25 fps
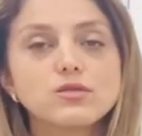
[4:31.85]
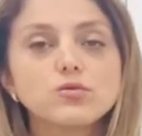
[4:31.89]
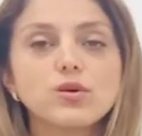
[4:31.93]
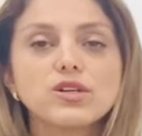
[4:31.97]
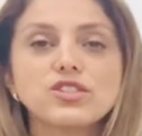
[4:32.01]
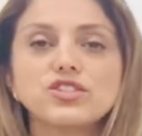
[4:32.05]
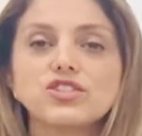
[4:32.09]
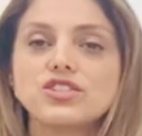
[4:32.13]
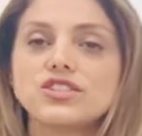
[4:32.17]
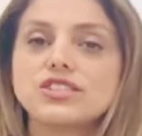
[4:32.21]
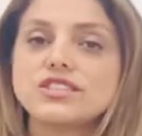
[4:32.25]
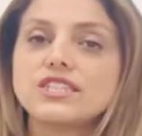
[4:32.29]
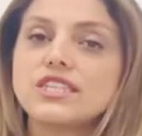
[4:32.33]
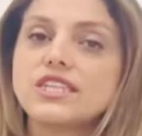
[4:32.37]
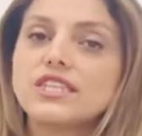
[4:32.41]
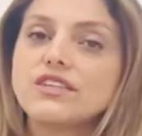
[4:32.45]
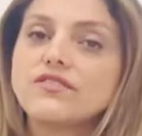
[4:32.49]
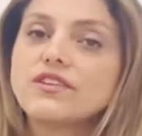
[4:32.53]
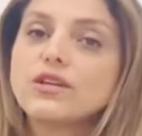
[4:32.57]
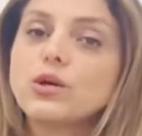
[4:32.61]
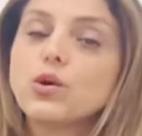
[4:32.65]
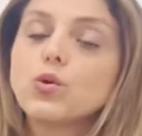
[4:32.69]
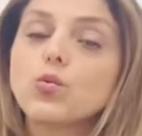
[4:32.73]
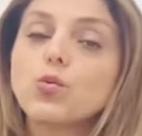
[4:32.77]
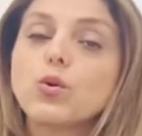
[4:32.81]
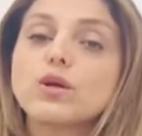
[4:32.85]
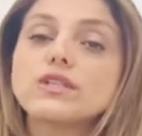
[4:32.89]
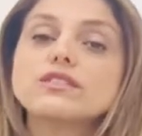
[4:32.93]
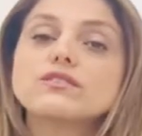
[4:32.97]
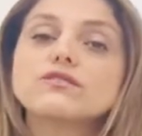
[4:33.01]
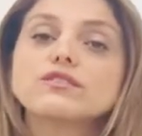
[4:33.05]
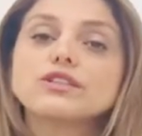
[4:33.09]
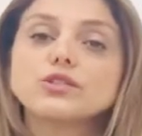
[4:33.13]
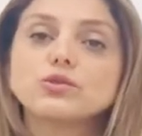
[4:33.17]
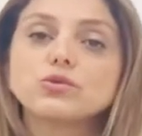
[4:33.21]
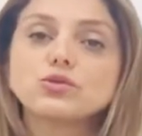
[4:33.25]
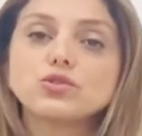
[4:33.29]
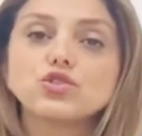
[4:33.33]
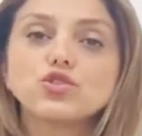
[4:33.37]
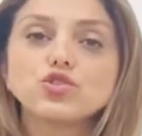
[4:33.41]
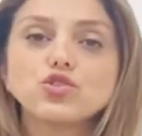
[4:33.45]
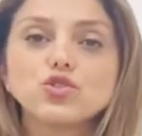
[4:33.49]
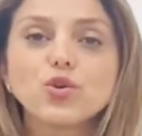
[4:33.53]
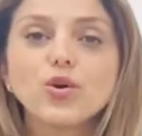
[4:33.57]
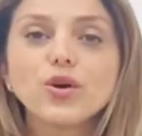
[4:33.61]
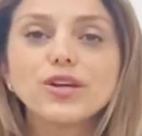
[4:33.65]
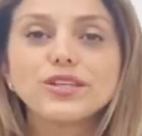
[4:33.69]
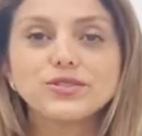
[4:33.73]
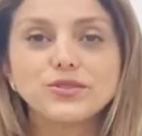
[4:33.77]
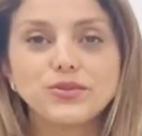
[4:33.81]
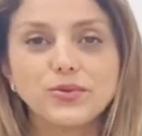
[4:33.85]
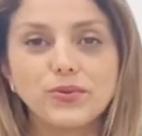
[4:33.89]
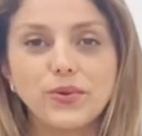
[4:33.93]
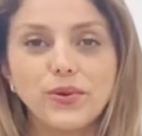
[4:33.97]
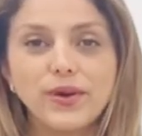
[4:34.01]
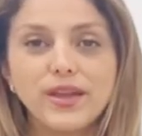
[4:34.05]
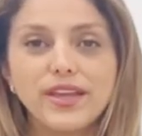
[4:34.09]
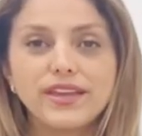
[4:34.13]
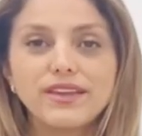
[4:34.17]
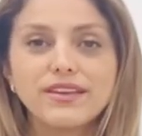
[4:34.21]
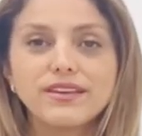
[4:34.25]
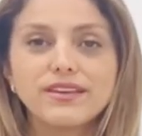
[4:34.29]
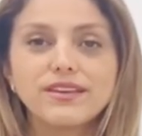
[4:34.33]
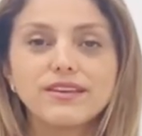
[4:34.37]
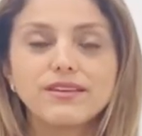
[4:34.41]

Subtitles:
watching TV, or whatever you enjoy doing.